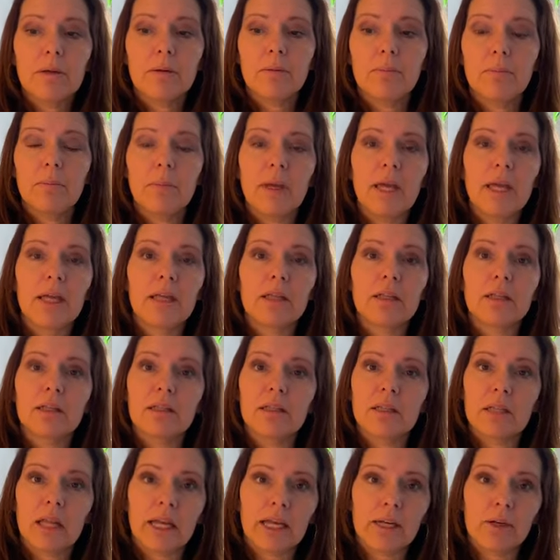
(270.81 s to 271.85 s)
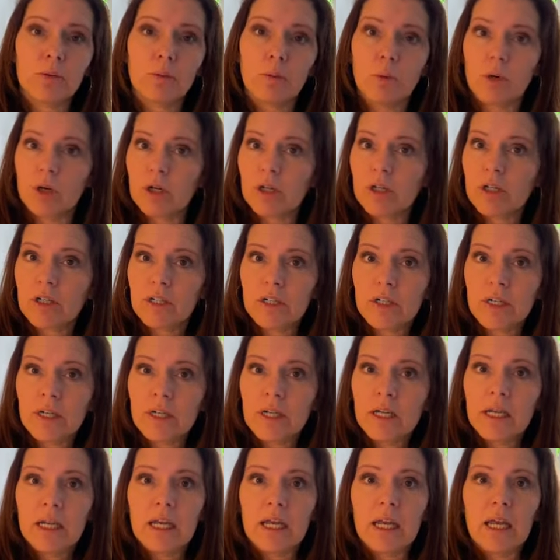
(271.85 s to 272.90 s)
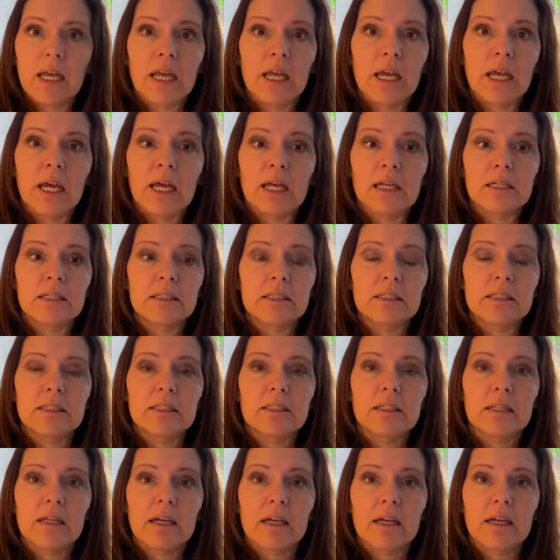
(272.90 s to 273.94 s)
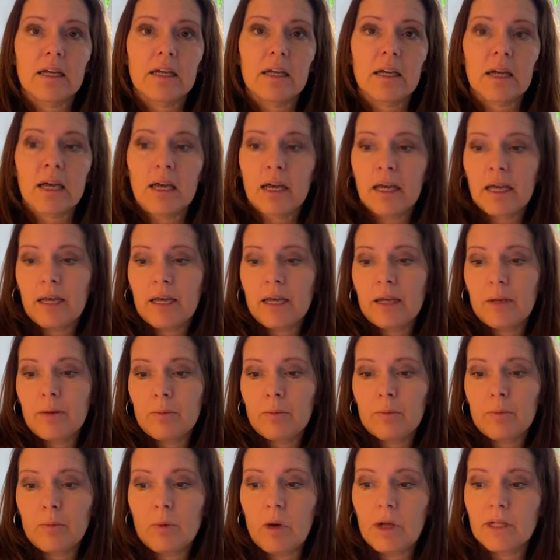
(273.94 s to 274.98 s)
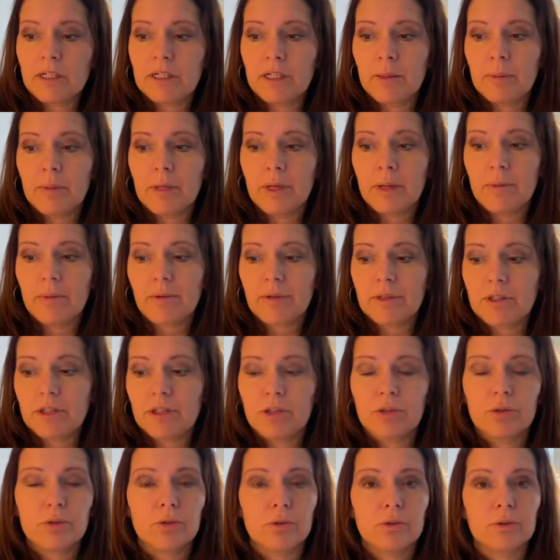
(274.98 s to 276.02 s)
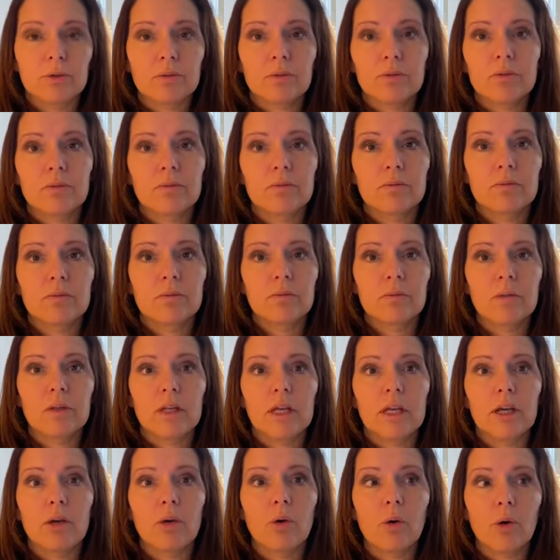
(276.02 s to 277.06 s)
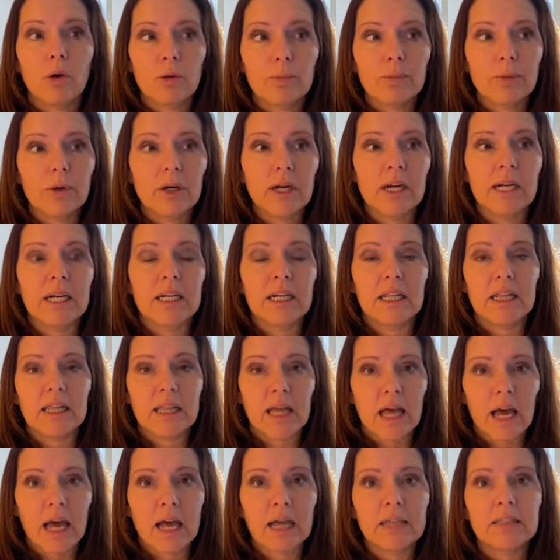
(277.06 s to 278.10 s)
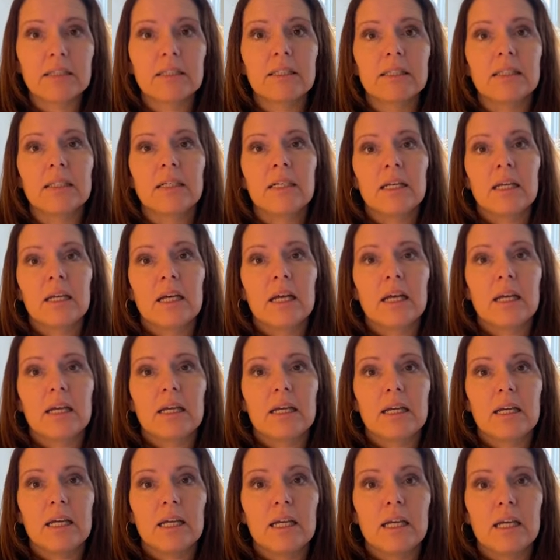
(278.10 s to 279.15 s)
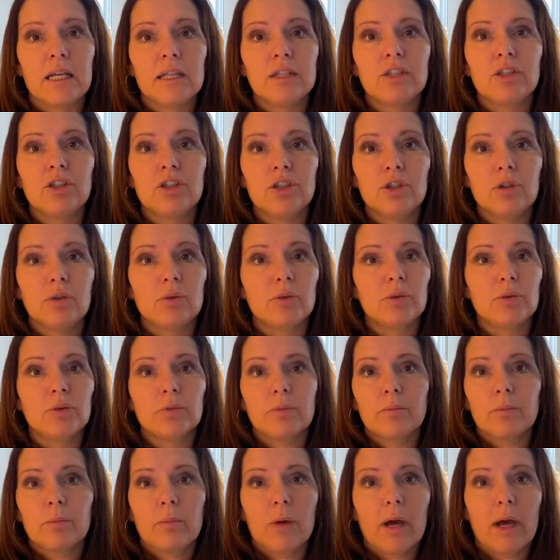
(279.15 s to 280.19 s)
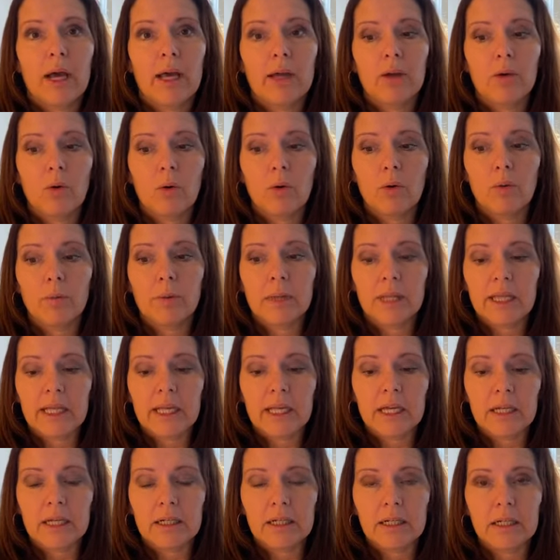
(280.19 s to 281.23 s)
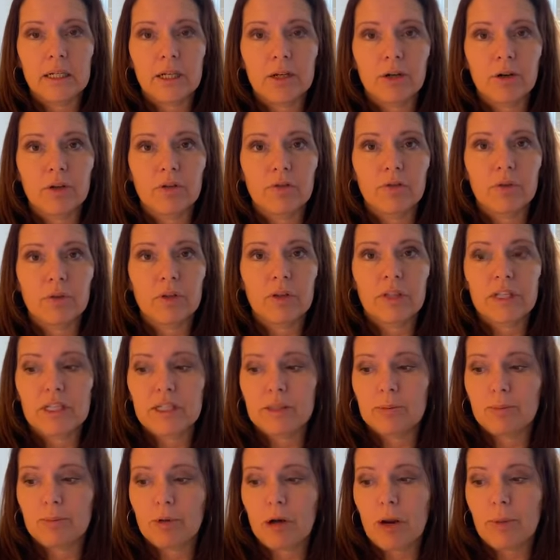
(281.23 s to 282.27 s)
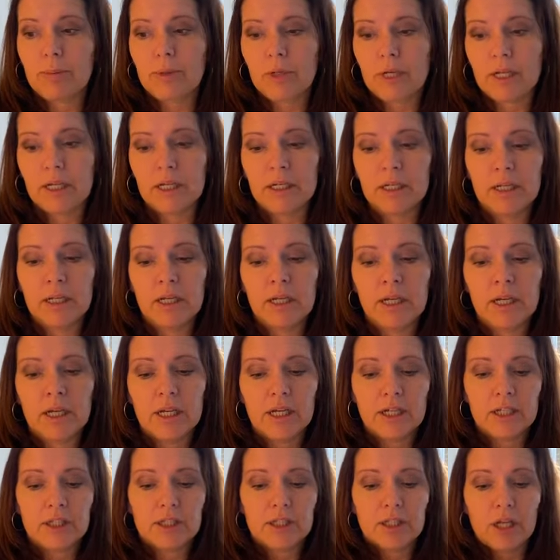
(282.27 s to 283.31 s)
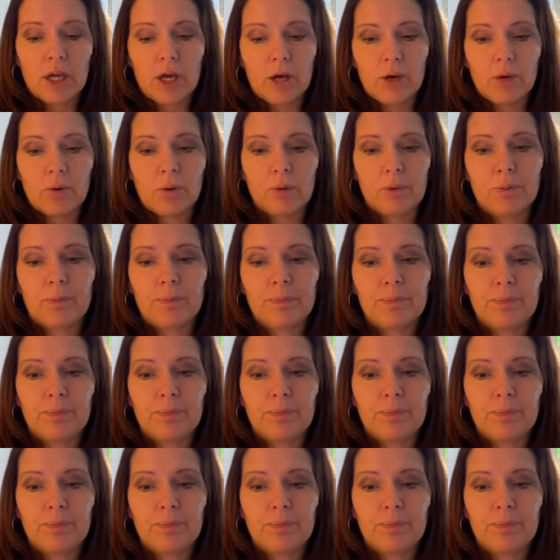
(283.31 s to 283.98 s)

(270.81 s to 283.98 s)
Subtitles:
make light work, and I want to be able to incorporate that into my whole plan here for this property. So,